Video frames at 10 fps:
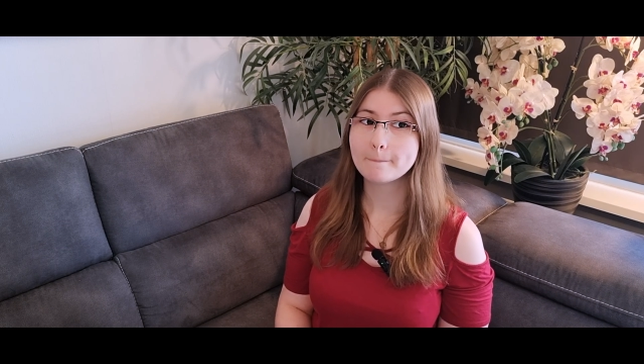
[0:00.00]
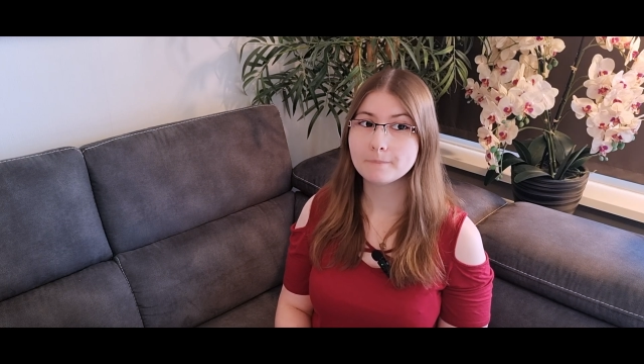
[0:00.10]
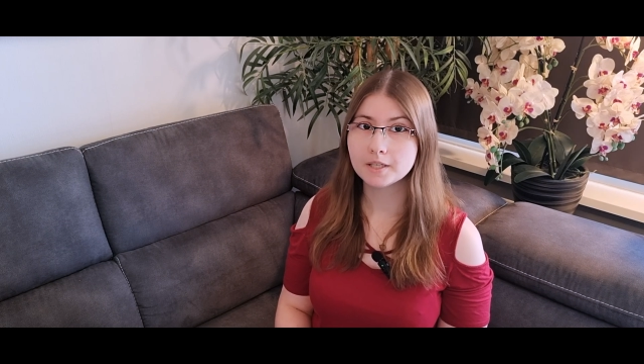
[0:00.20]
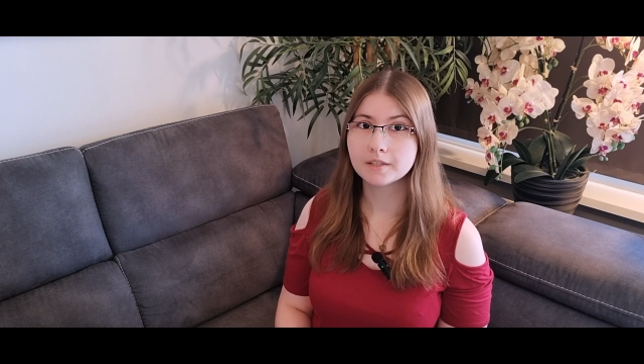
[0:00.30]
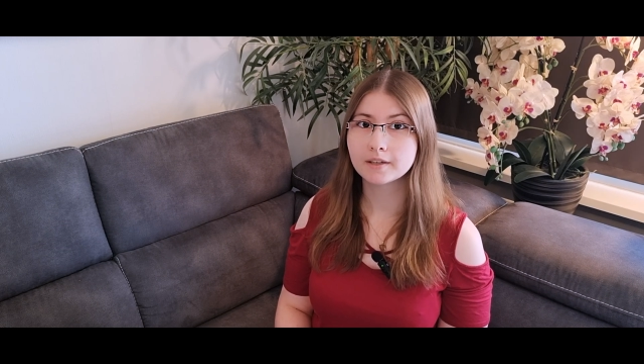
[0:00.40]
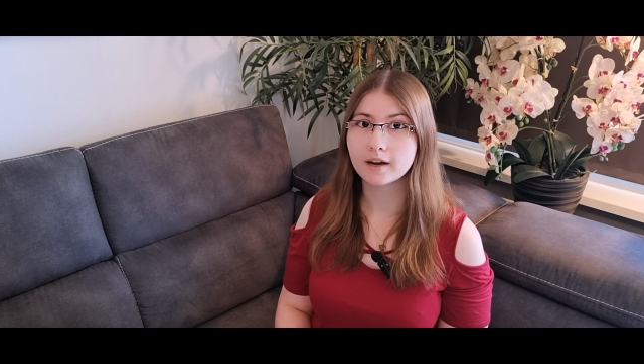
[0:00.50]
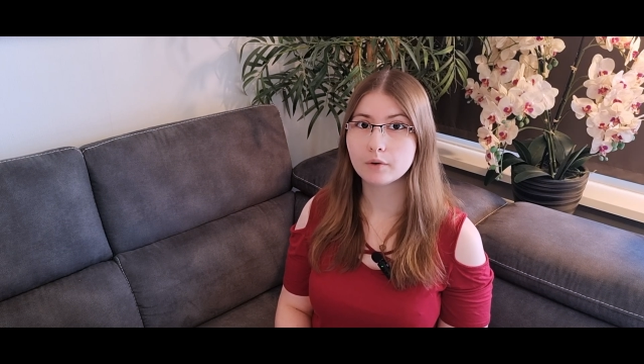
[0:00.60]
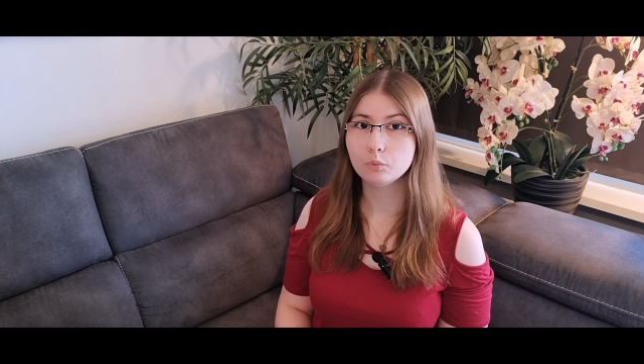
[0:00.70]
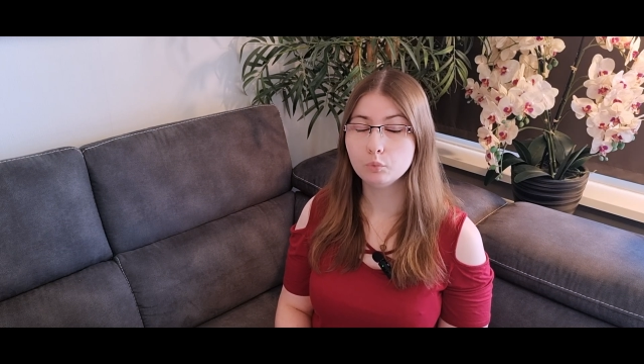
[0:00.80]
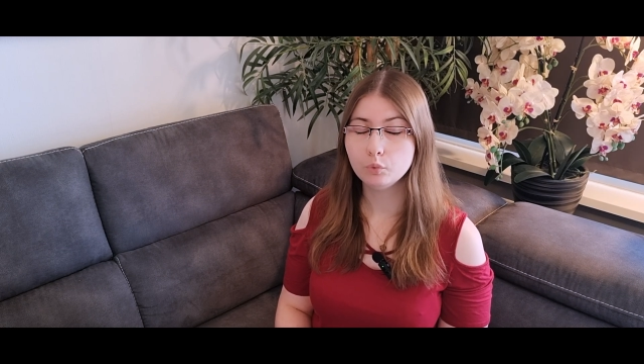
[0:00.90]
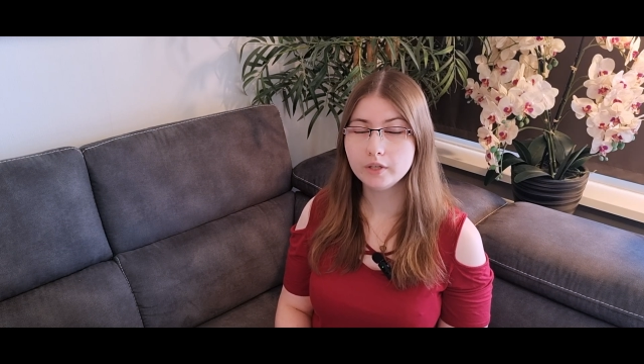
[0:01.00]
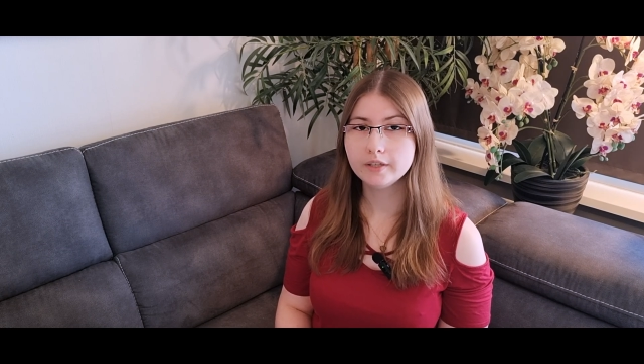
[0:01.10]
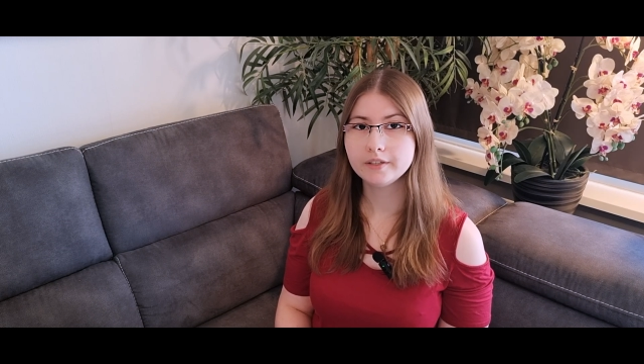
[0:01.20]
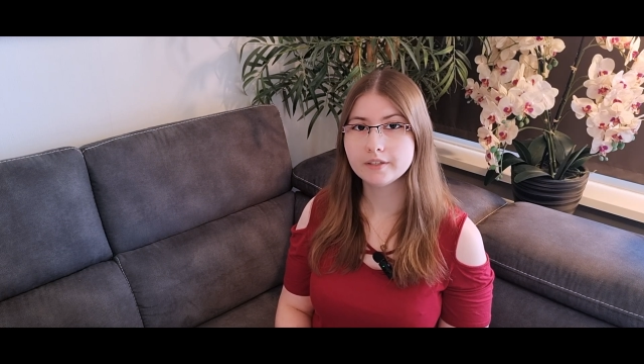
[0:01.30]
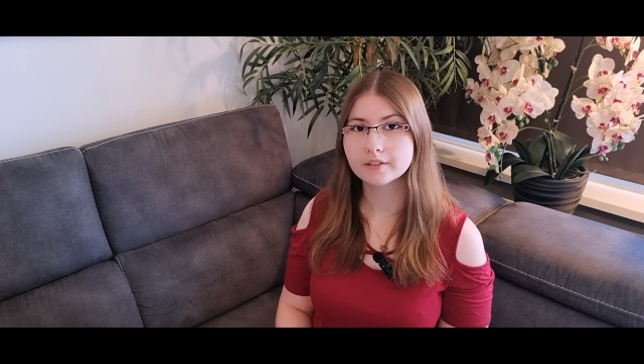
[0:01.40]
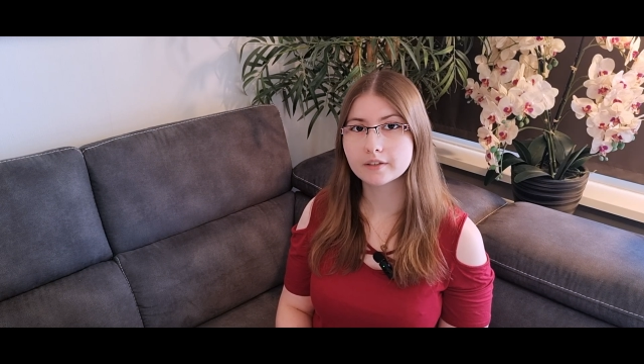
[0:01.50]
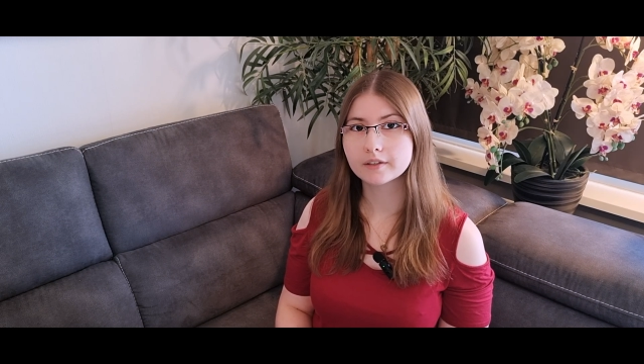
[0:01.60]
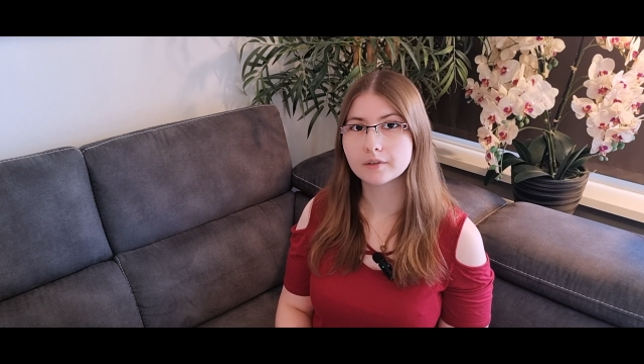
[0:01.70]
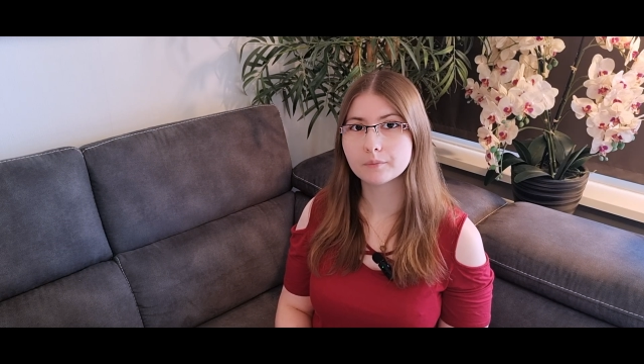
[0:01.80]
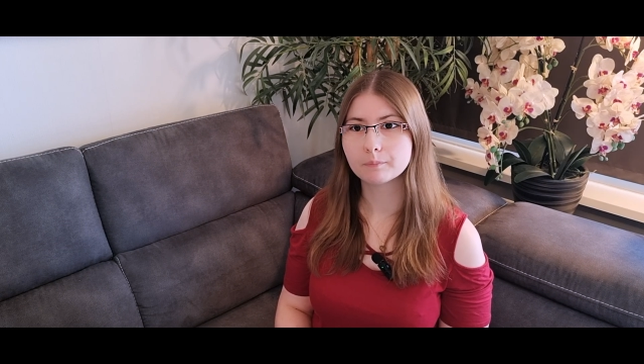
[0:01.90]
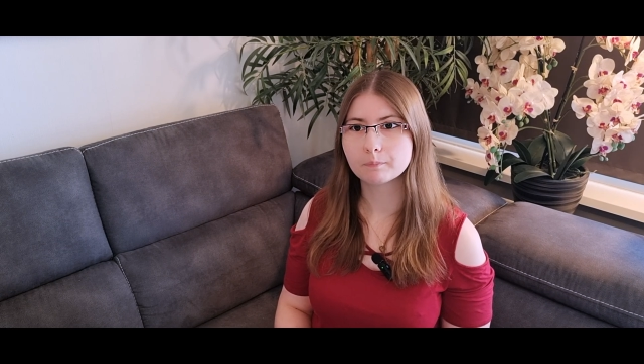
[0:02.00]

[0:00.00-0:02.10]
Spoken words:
meaning I really need a